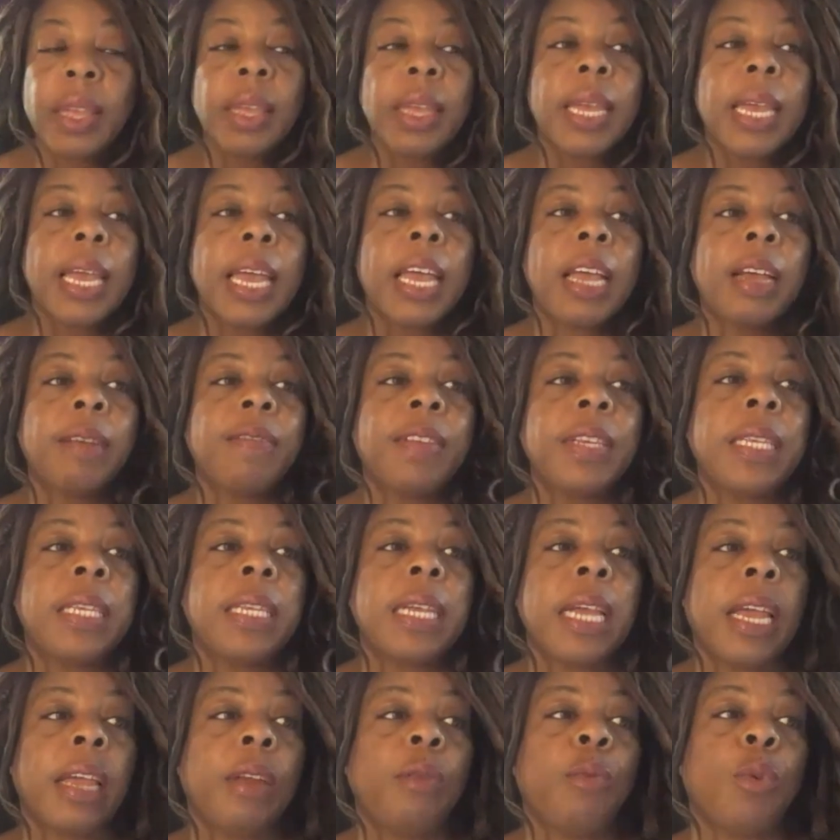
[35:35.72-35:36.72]
have
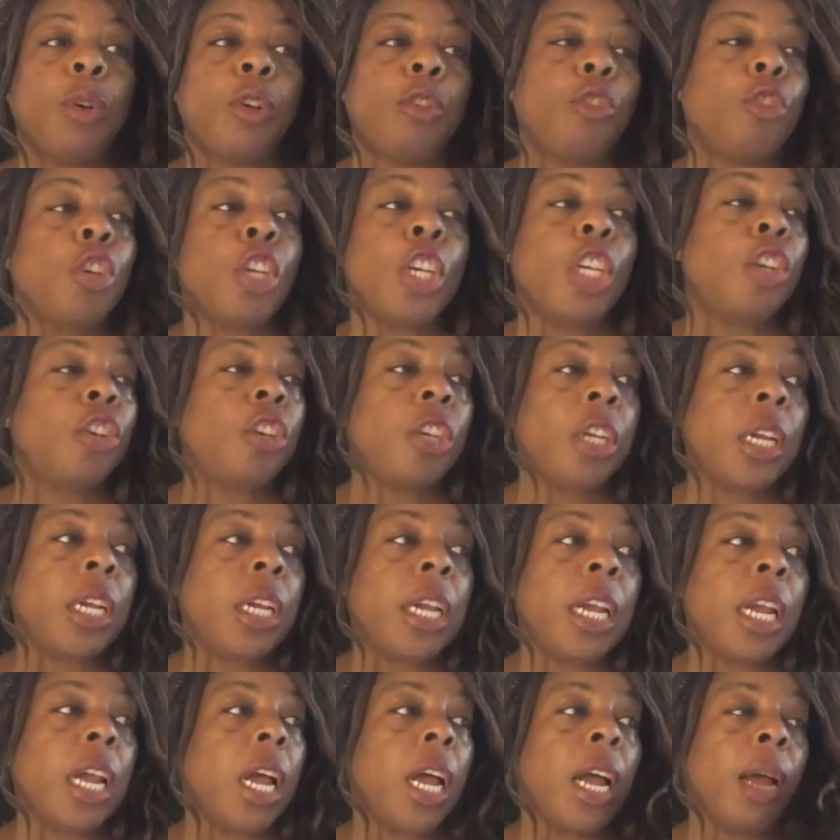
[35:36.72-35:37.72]
said, well,
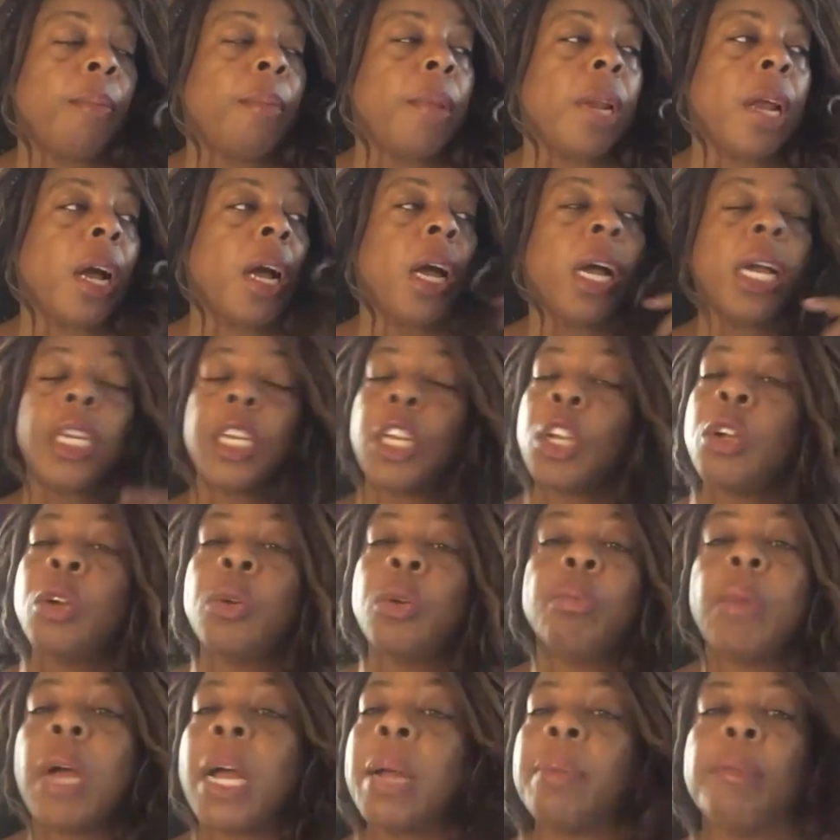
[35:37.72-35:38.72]
Gigi, I'm not
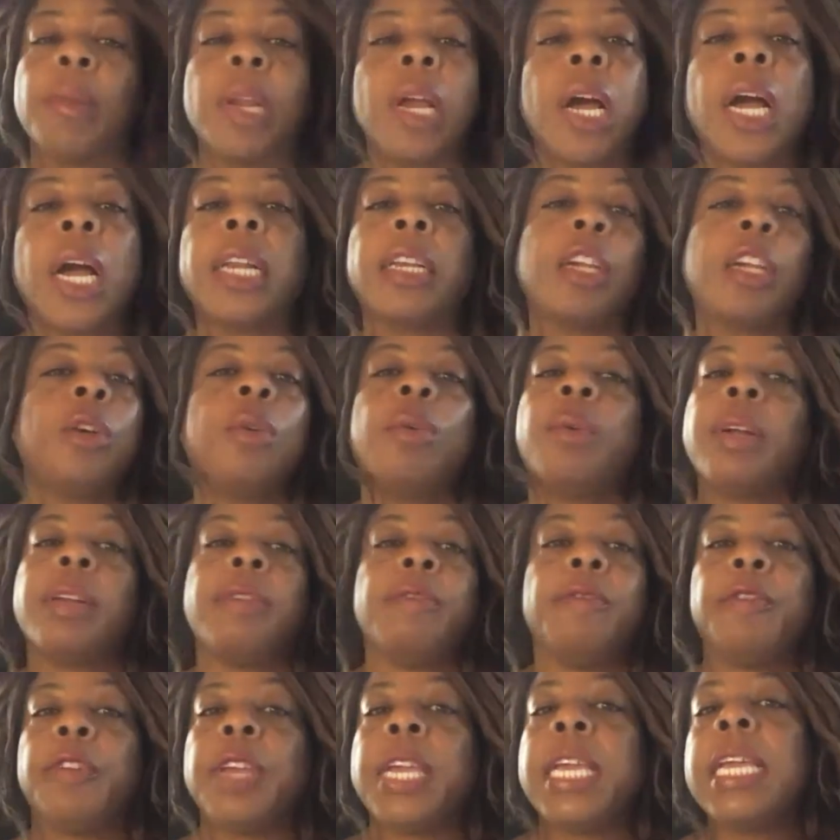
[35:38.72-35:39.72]
going
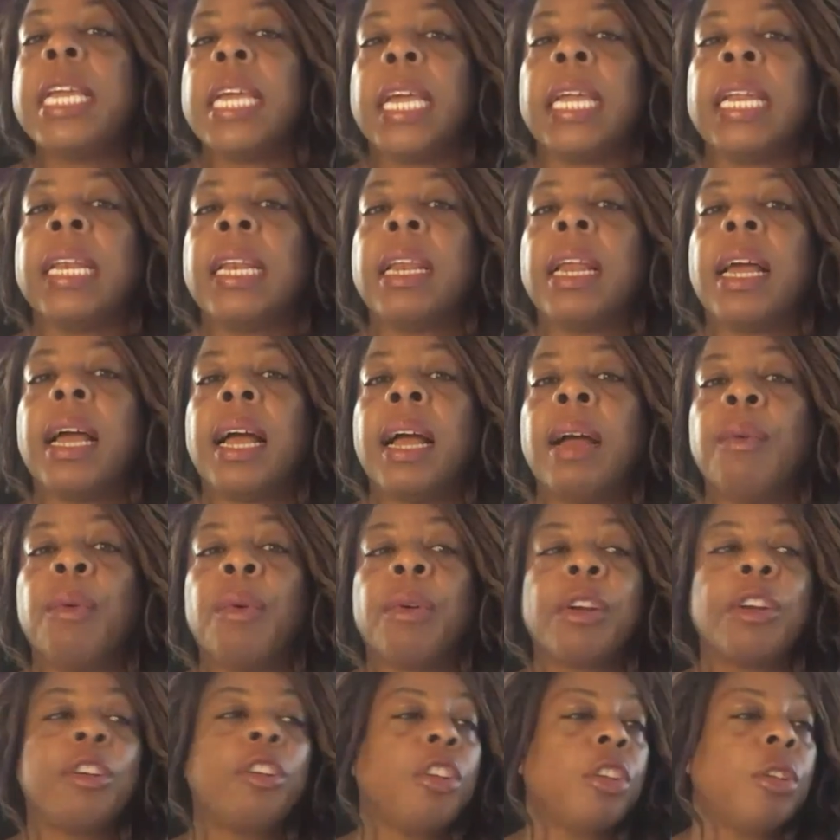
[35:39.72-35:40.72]
vegan. I want
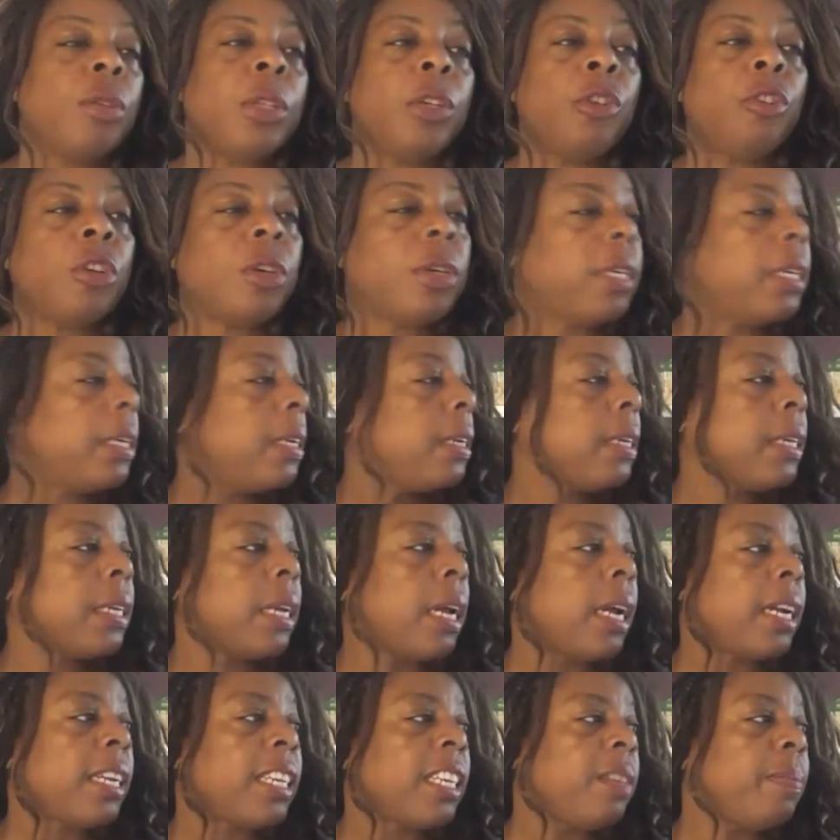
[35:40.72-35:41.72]
to do your
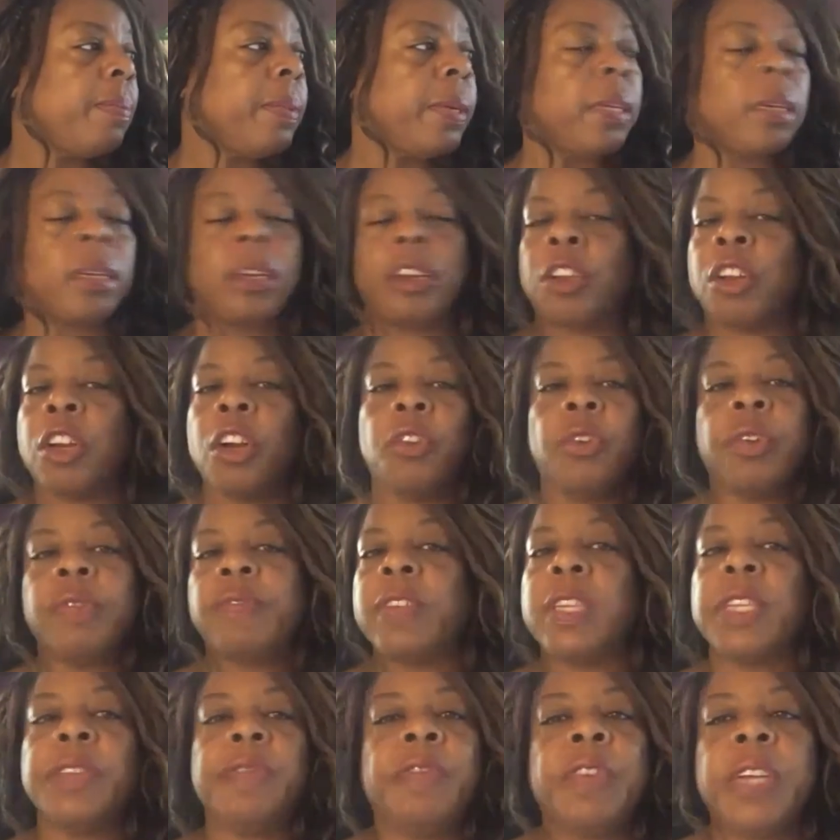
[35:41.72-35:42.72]
detox, but if
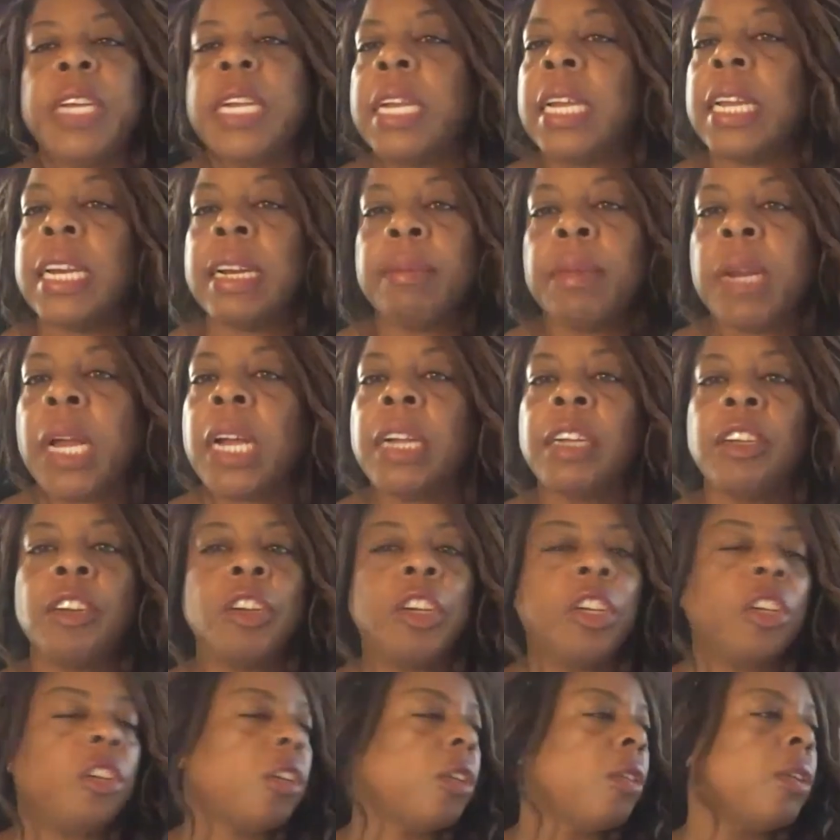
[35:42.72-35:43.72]
it's vegan, I'm not going
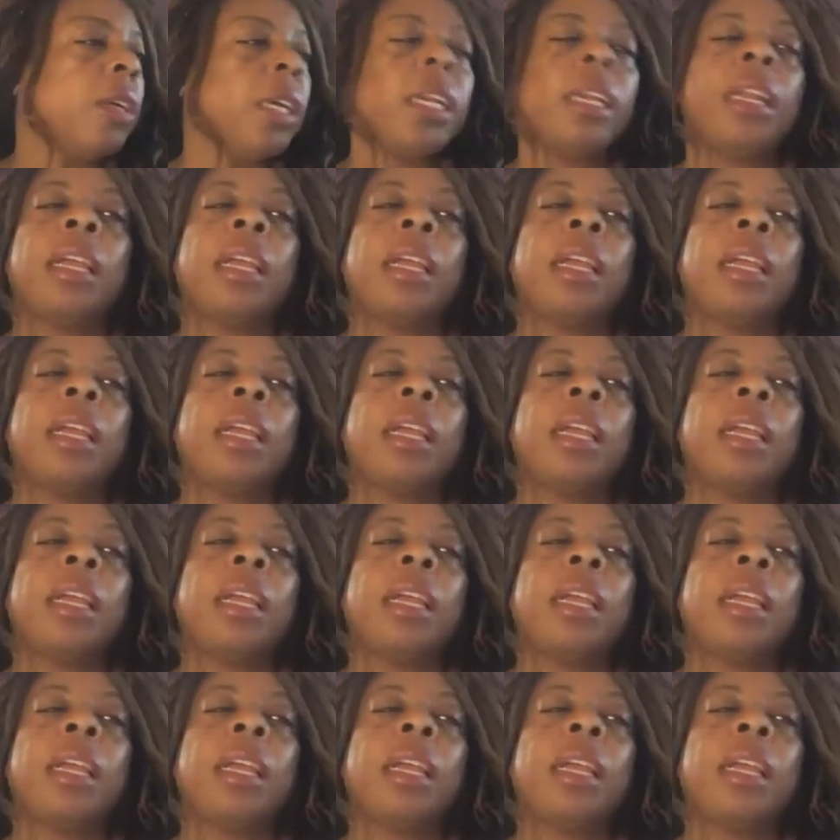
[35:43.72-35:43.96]
to do it.